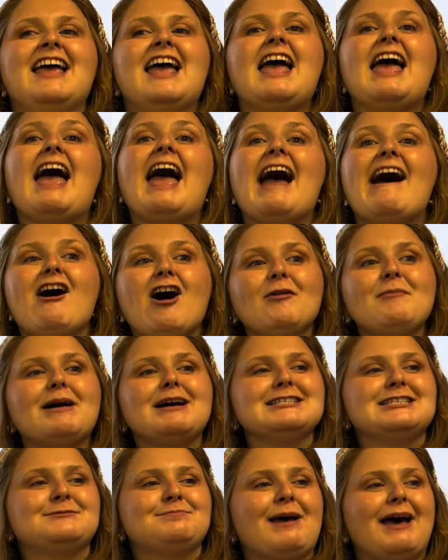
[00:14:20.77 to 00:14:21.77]
How am I
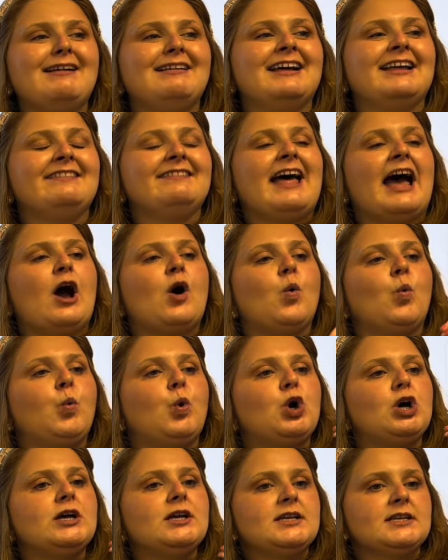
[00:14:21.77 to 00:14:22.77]
spelling that
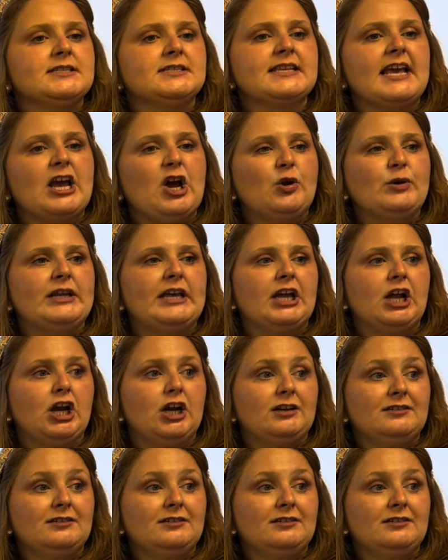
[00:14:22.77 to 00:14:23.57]
W sound here?